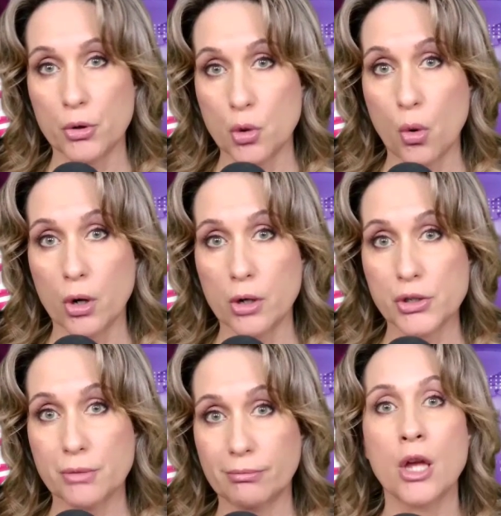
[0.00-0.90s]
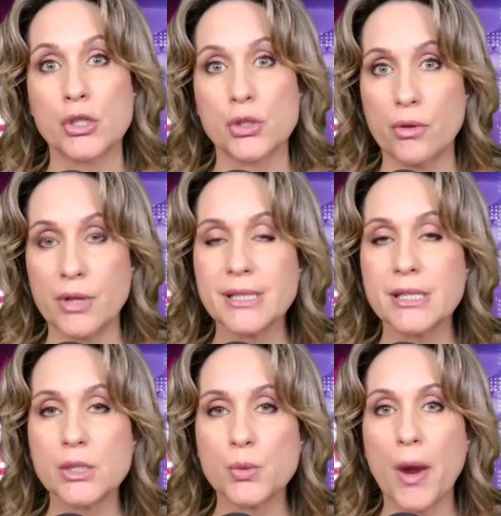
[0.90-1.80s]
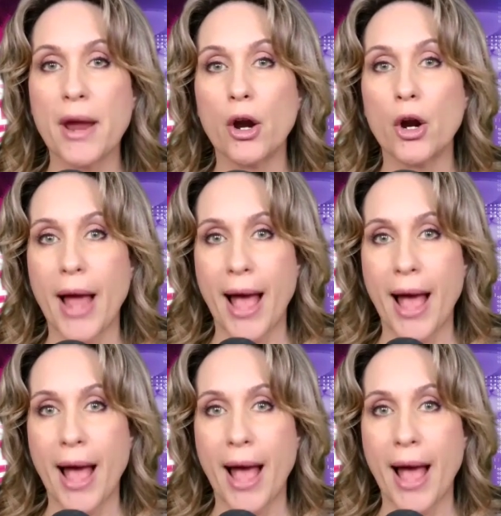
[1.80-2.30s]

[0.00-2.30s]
doors. So this is where